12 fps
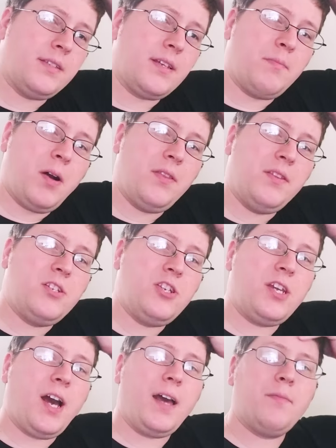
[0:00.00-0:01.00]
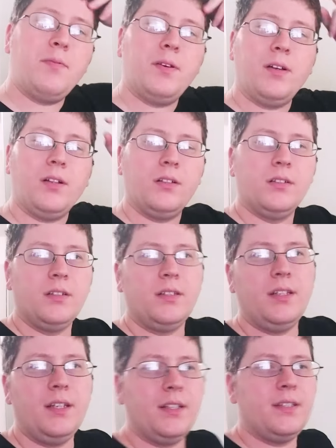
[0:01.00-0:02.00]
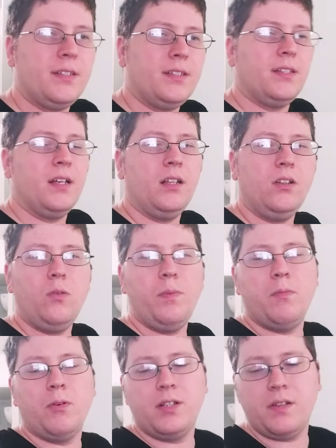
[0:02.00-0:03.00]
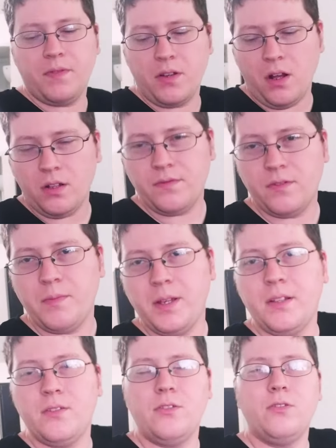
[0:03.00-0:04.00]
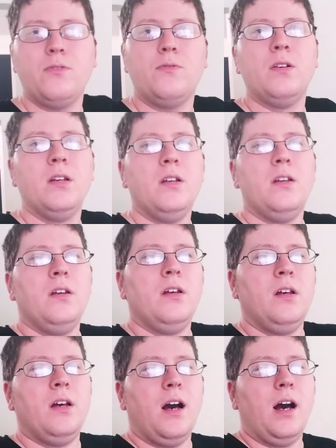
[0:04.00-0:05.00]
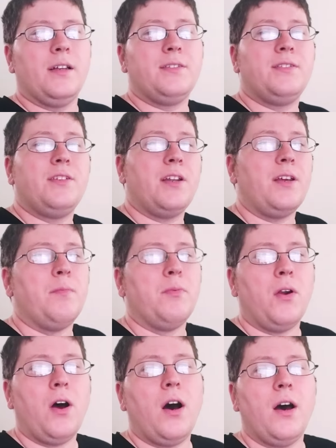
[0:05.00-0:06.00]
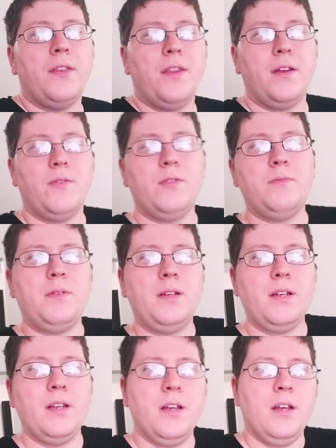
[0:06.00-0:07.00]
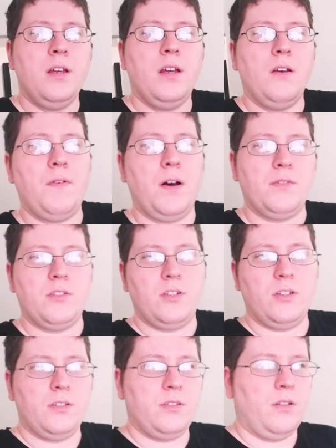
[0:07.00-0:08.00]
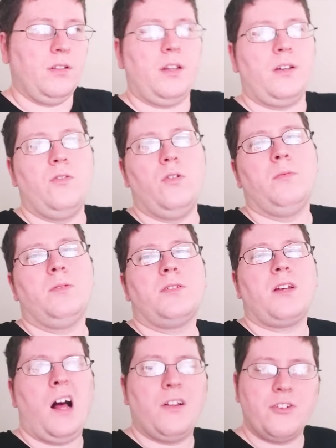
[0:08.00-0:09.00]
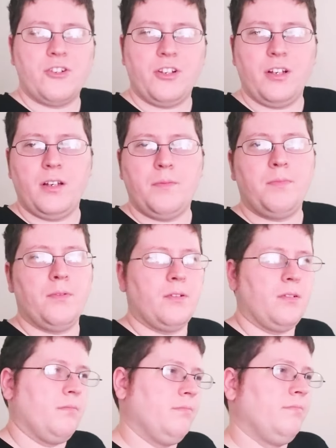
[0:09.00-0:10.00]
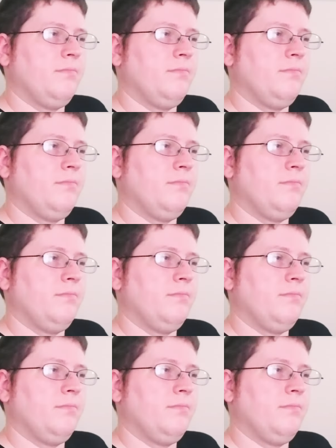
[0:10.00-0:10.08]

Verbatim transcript: I'm on the GI Bill, it's a little bit more difficult for me to study abroad than it would be if I was just on like a normal scholarship or